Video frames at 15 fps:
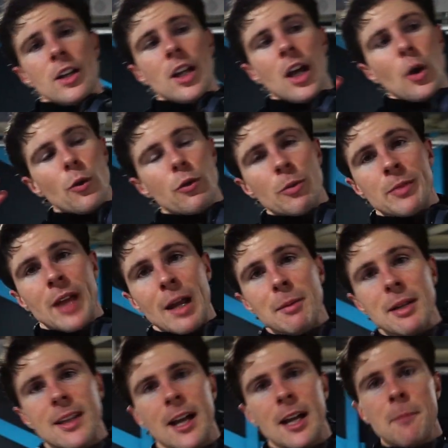Now from time
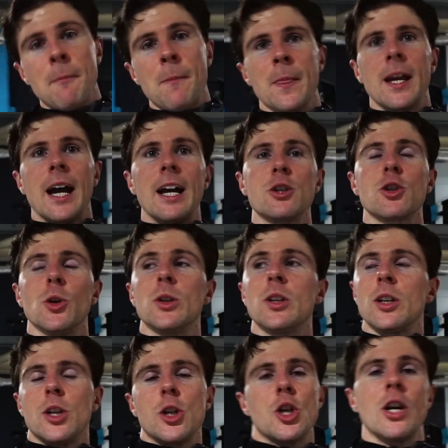to time, it is good
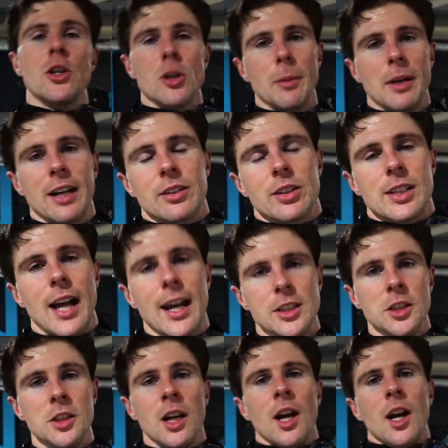to change up your
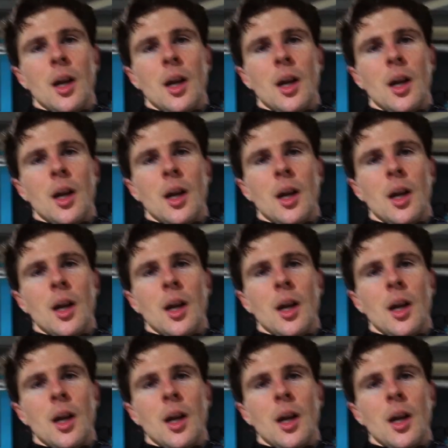exercises,